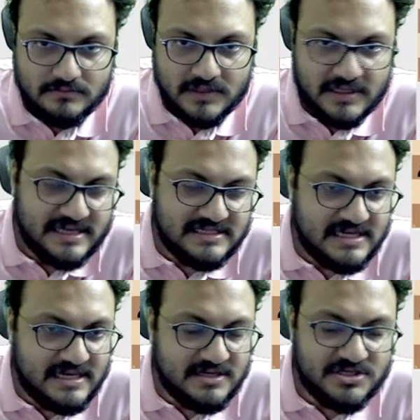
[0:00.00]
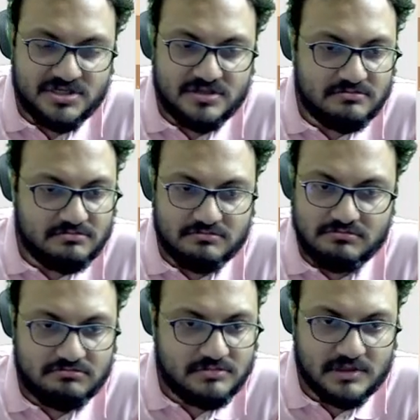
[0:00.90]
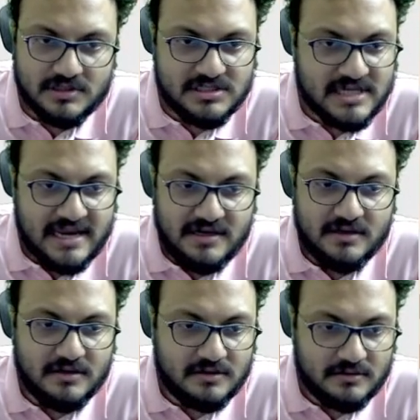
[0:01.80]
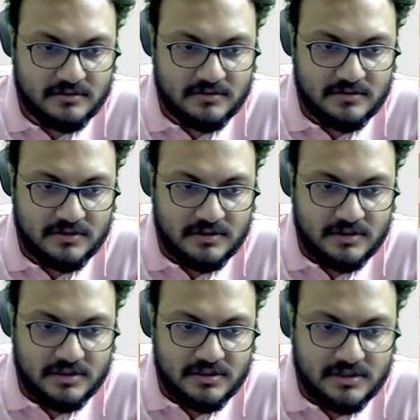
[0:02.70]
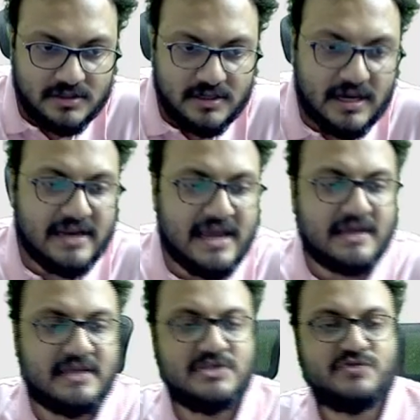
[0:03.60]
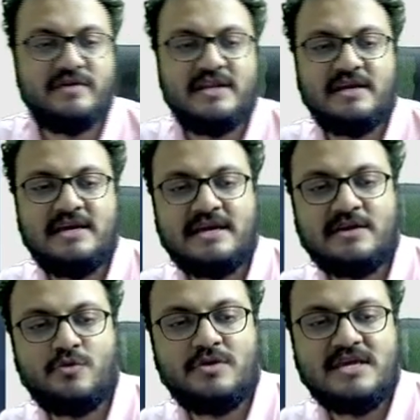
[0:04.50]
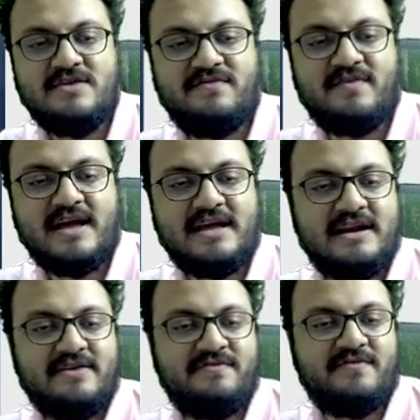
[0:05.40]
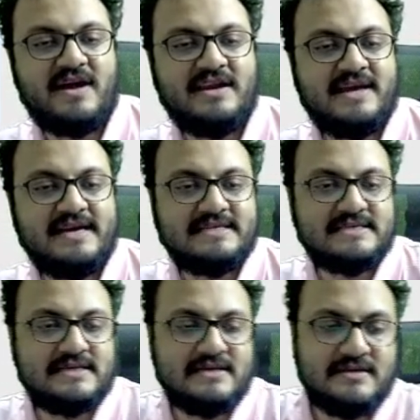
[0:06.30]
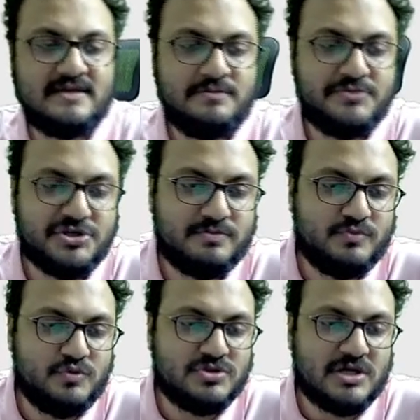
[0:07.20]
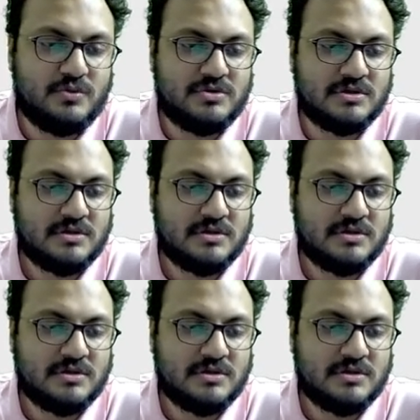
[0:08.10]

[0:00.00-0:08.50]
Guess he can just resign here. Karjakin is winning. He can go e5 and f5 next and then bishop moves out.